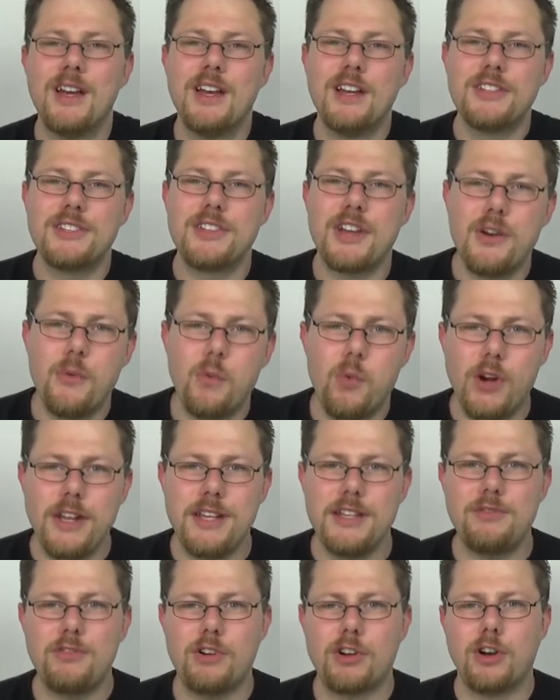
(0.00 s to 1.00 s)
So what
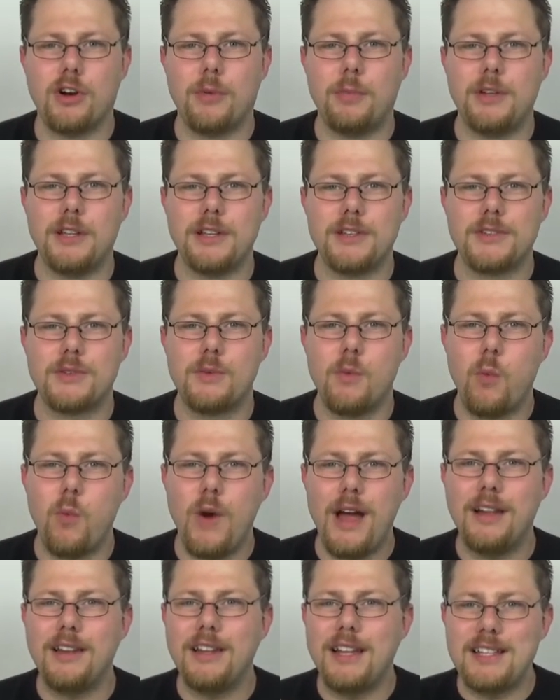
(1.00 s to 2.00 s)
is Rockopolis?
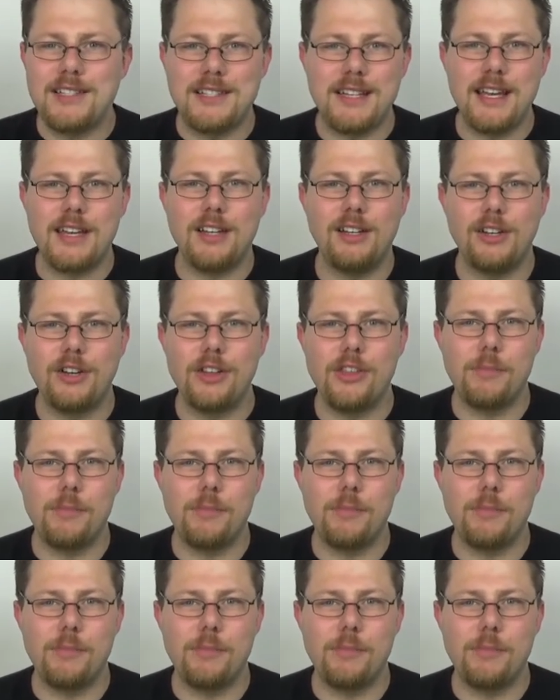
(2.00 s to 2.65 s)
Well let's take a look at the